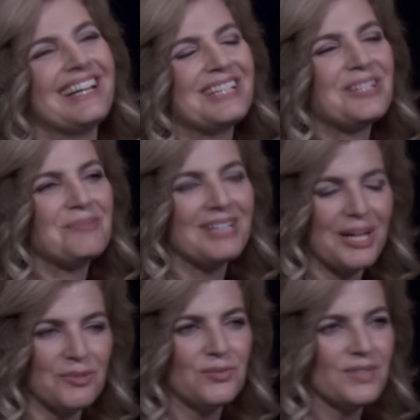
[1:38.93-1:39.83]
to
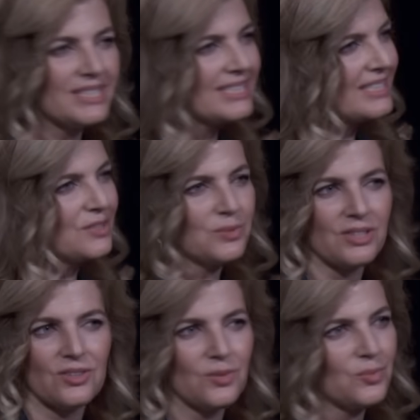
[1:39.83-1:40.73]
become a physicist,
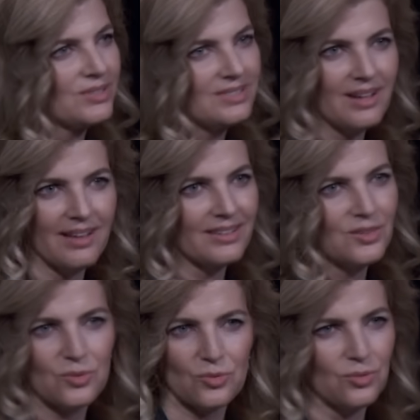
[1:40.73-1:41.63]
which was not the
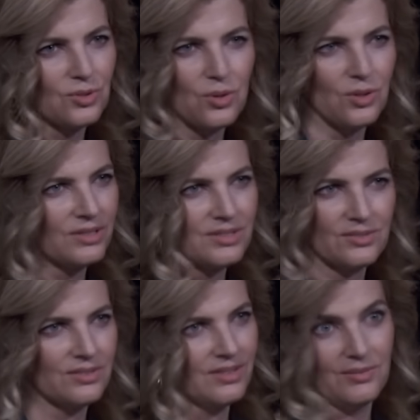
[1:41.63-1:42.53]
usual course
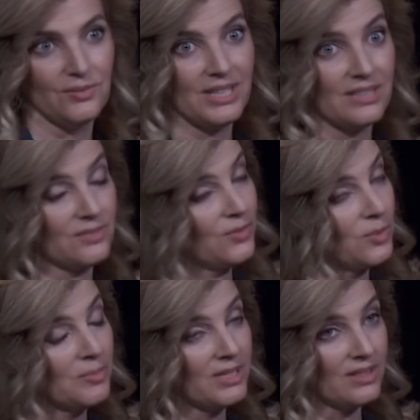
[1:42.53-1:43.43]
of events for
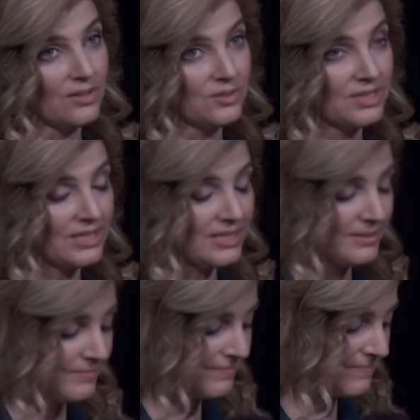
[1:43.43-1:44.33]
women in those days.
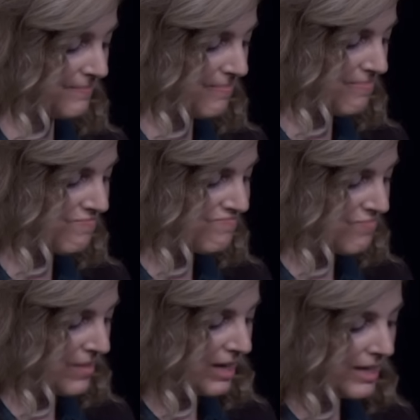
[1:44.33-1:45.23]

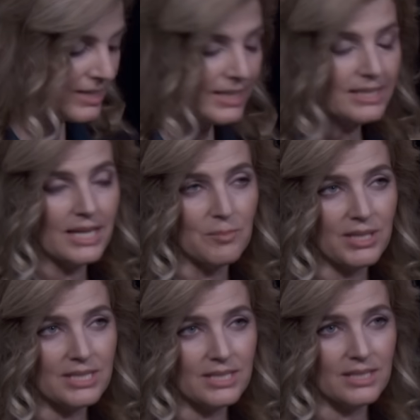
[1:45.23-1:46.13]
He attended
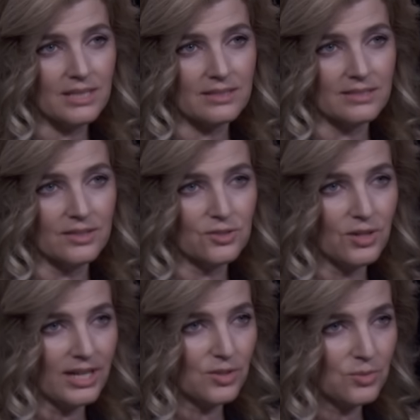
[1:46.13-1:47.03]
MIT as an
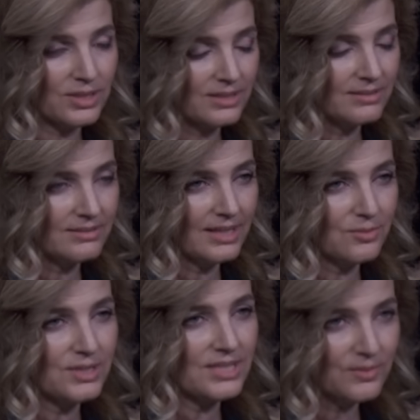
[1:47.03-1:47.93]
undergraduate, and
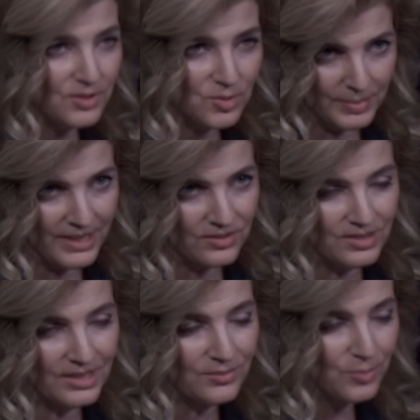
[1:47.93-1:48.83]
received his
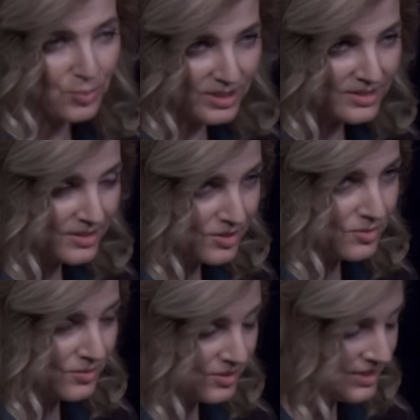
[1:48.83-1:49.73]
PhD from Princeton
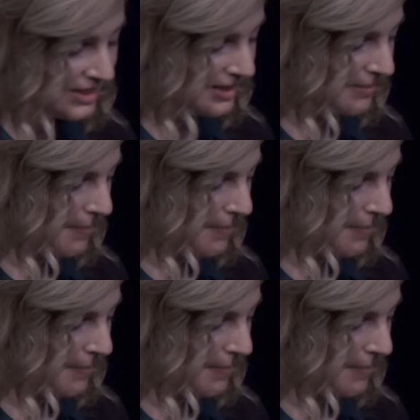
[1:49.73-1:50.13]
University.